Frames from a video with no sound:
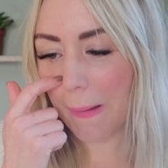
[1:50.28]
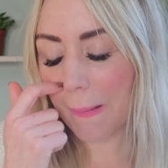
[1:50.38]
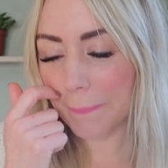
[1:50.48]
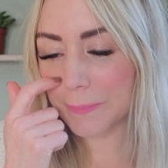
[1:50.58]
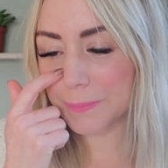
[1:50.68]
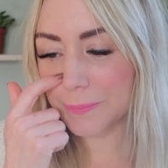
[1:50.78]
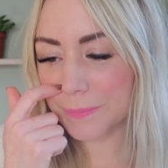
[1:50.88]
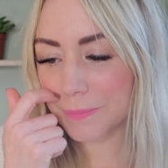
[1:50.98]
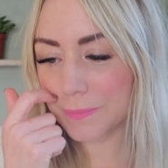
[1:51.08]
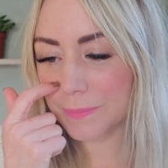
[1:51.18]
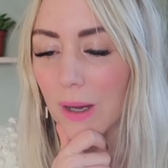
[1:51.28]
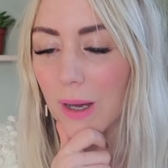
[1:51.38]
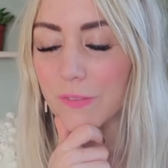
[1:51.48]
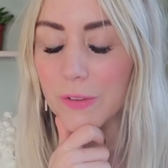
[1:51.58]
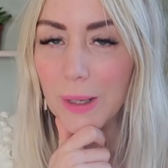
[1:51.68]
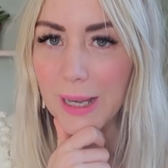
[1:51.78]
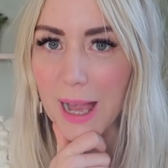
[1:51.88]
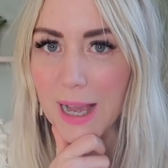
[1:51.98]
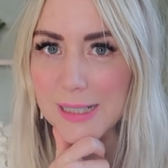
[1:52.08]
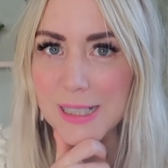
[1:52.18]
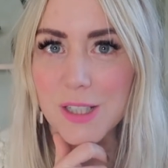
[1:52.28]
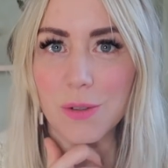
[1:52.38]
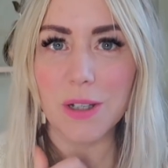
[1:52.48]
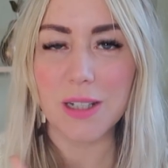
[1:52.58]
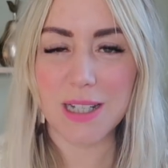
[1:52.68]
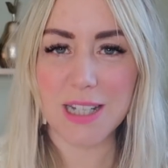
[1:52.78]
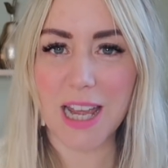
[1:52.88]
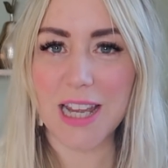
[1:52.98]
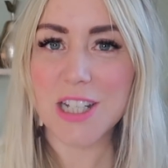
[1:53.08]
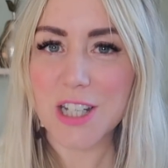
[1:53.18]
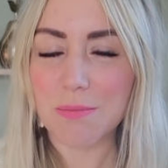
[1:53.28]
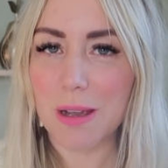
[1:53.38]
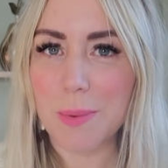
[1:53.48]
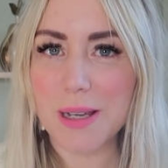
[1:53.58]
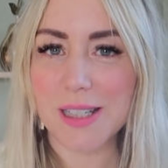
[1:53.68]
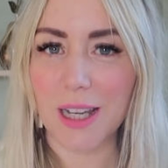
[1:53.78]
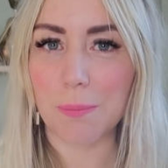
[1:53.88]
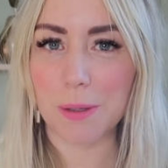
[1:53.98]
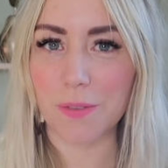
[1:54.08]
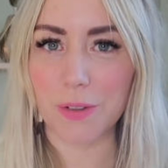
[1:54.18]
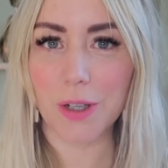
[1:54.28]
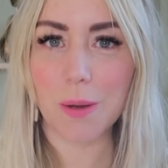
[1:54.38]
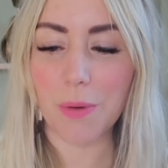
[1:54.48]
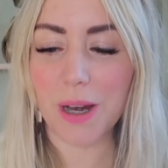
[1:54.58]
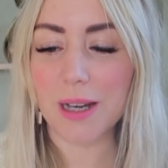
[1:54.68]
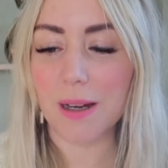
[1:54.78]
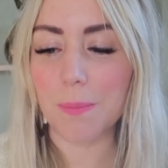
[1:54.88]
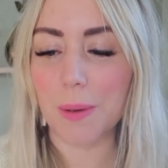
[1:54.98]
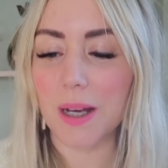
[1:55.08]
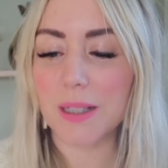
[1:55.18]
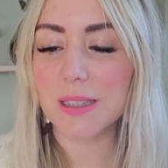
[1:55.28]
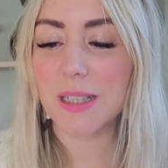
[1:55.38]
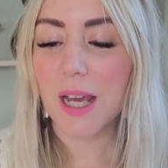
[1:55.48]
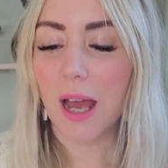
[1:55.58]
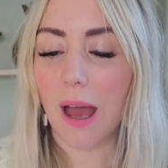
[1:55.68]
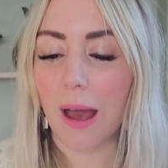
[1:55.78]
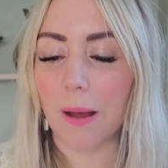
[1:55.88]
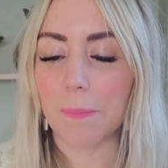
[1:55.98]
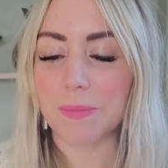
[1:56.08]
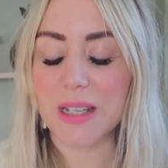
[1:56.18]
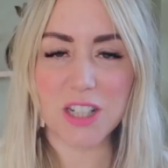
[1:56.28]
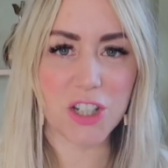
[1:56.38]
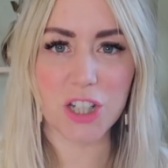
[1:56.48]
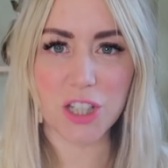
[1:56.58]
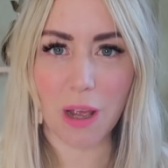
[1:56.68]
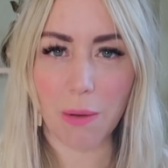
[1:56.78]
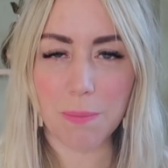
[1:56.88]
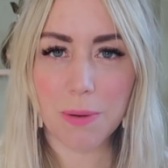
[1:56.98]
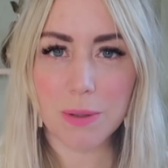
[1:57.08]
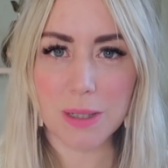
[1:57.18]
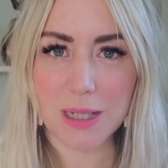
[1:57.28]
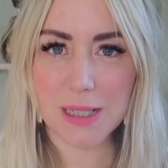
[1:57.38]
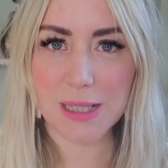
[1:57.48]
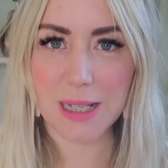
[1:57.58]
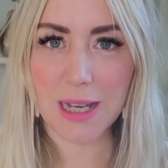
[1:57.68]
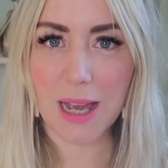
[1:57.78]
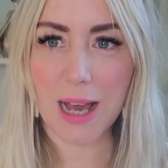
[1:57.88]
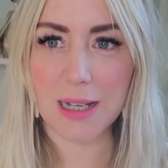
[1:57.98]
I feel like access to a good education, maybe it's like a bit of a no-brainer, but it's just so important, isn't it?